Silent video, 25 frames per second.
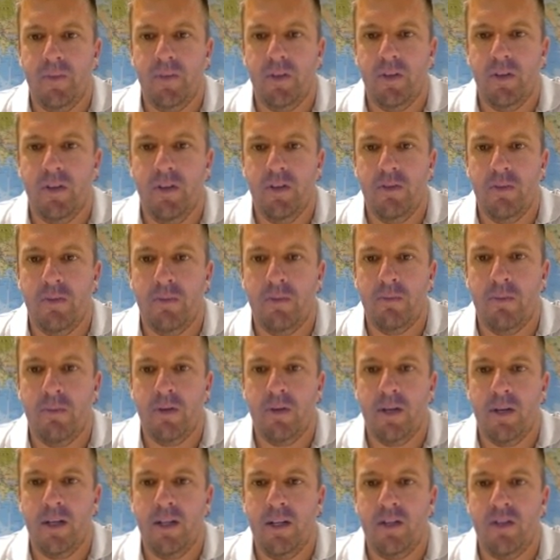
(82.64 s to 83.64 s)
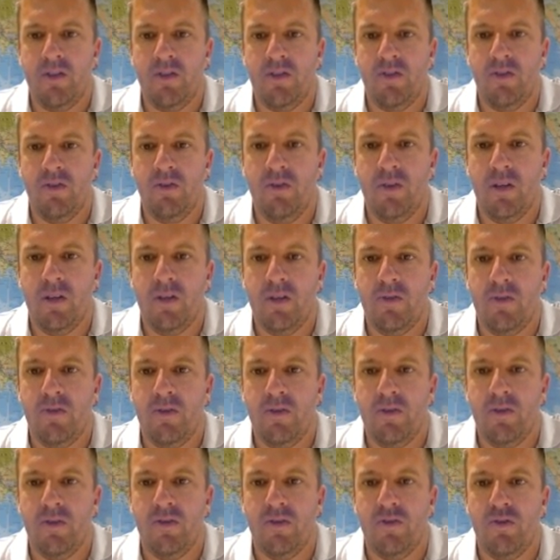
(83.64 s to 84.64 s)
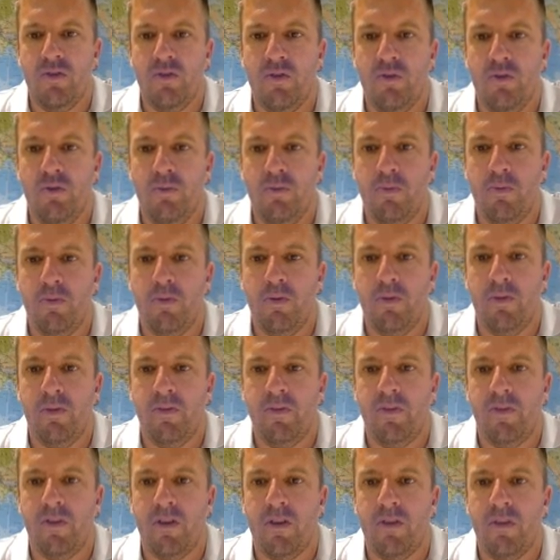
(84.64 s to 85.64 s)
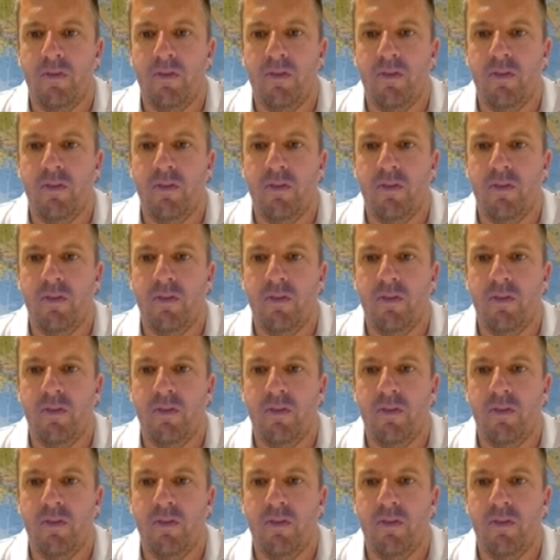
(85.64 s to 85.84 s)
Gotta use my brain. 202.5